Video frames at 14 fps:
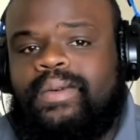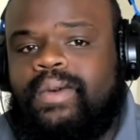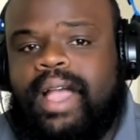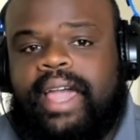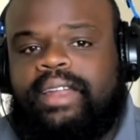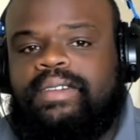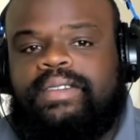
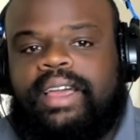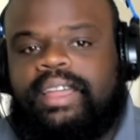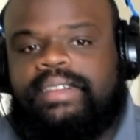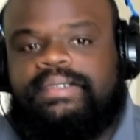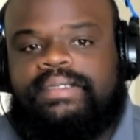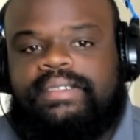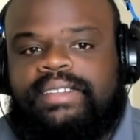I don't, I
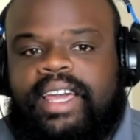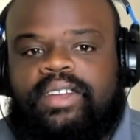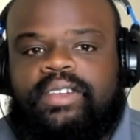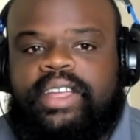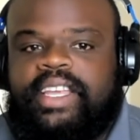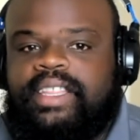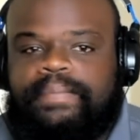don't, I don't
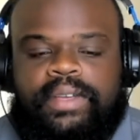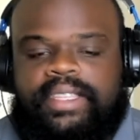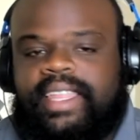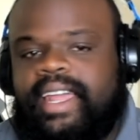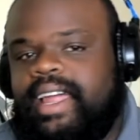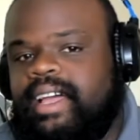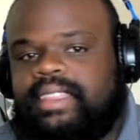need to put
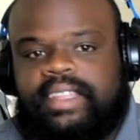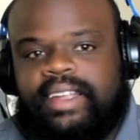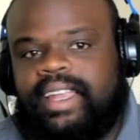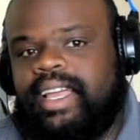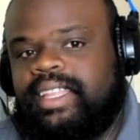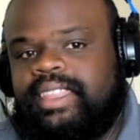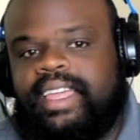that out there
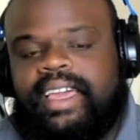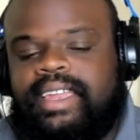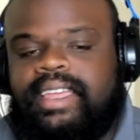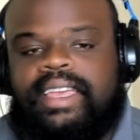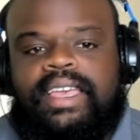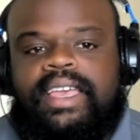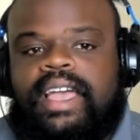like that.
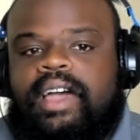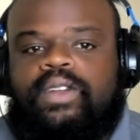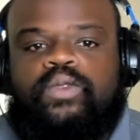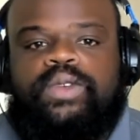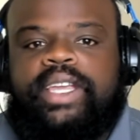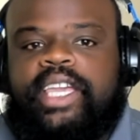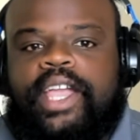I don't
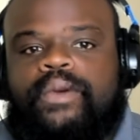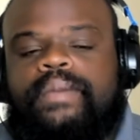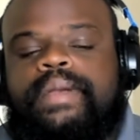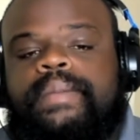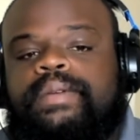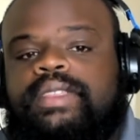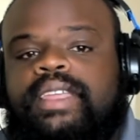really care what
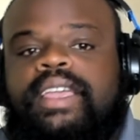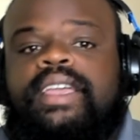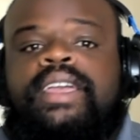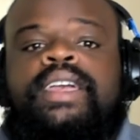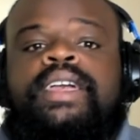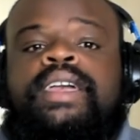people think.